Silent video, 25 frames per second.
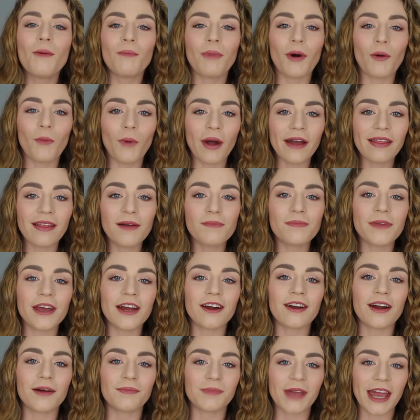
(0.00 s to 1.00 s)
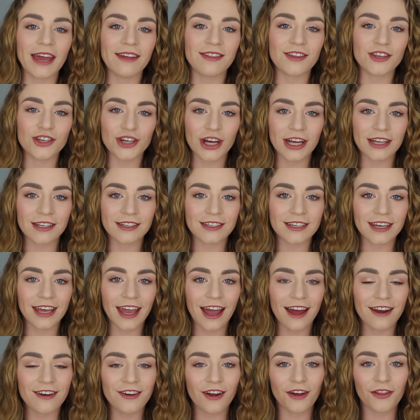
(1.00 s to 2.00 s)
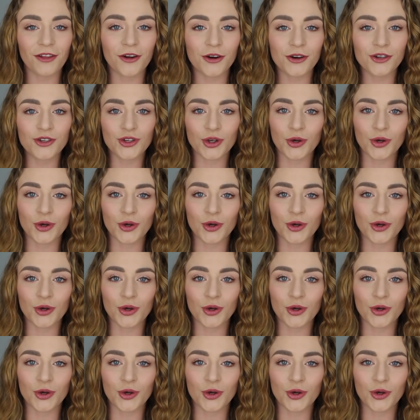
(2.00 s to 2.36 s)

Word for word: but while I'm there I'm getting the chance to get another